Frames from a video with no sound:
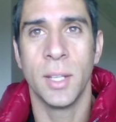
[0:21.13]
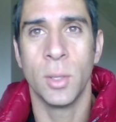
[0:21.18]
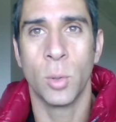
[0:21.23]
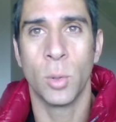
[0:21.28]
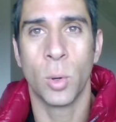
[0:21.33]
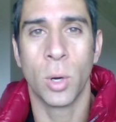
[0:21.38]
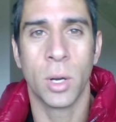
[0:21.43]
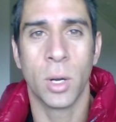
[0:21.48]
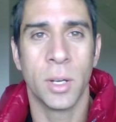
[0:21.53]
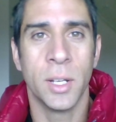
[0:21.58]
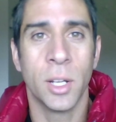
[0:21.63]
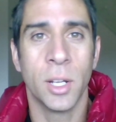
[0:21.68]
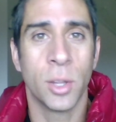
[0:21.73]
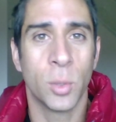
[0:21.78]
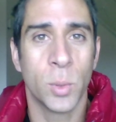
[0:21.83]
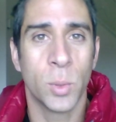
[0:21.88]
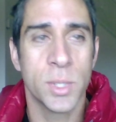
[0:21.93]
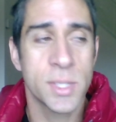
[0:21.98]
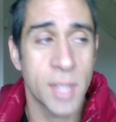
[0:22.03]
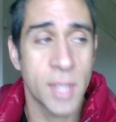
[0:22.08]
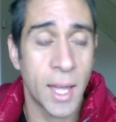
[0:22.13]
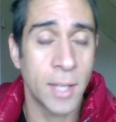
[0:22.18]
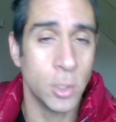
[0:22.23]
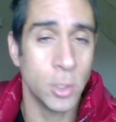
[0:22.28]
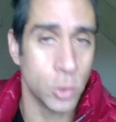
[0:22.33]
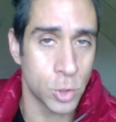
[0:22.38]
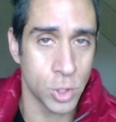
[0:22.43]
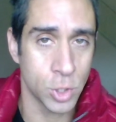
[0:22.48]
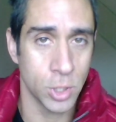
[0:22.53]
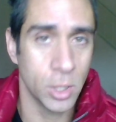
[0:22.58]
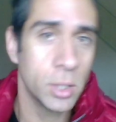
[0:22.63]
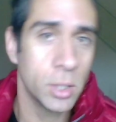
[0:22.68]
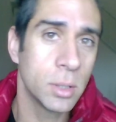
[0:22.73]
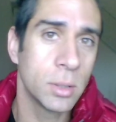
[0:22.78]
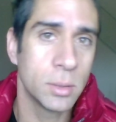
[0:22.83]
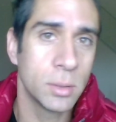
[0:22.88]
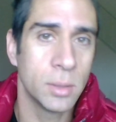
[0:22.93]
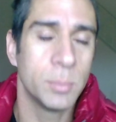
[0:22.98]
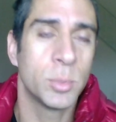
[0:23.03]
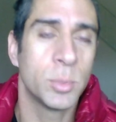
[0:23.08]
Or in other words, that you should
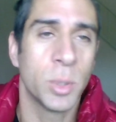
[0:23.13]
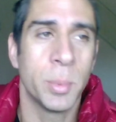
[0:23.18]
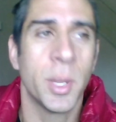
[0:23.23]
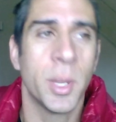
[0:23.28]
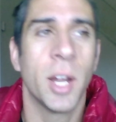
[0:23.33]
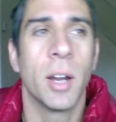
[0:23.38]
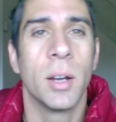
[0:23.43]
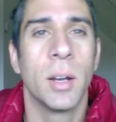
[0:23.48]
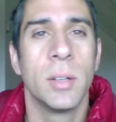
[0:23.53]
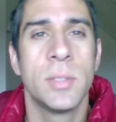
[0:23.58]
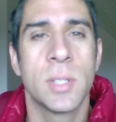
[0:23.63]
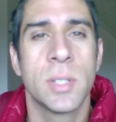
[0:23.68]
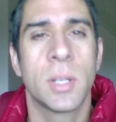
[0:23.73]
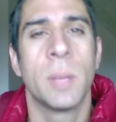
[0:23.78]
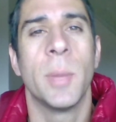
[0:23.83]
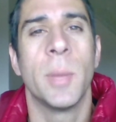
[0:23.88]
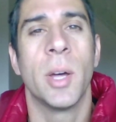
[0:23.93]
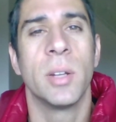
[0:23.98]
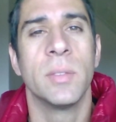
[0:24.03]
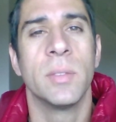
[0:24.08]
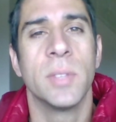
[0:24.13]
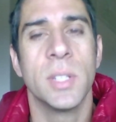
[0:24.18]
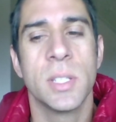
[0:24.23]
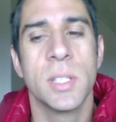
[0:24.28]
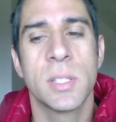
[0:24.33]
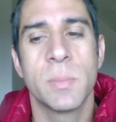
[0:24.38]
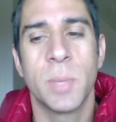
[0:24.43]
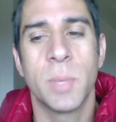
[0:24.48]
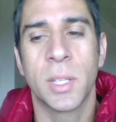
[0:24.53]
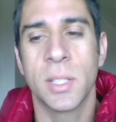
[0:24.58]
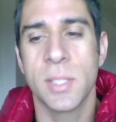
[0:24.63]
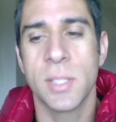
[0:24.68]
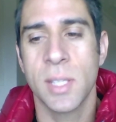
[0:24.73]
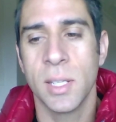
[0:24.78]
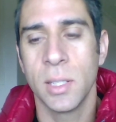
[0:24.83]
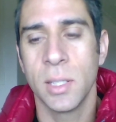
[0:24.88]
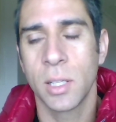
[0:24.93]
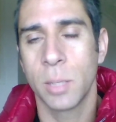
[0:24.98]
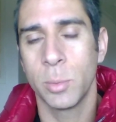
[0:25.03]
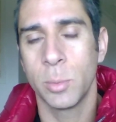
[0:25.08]
prepare to come out of this, because
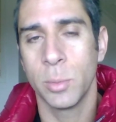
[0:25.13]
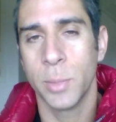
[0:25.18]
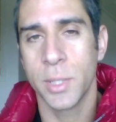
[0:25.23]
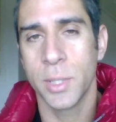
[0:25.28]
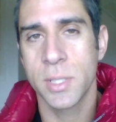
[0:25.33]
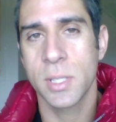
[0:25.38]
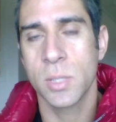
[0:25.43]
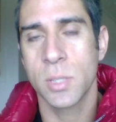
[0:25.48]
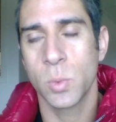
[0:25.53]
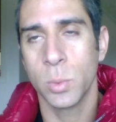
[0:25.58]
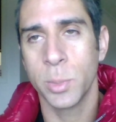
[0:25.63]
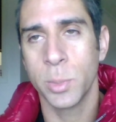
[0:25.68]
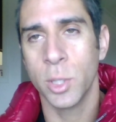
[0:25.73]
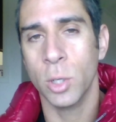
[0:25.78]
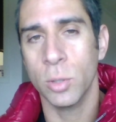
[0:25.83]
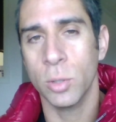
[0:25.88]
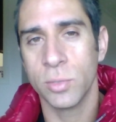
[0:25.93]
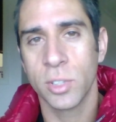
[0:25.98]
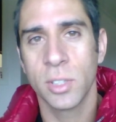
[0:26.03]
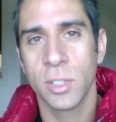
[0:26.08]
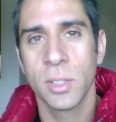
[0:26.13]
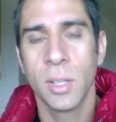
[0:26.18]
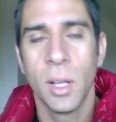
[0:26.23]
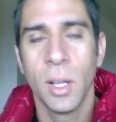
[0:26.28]
in a couple months this will be over.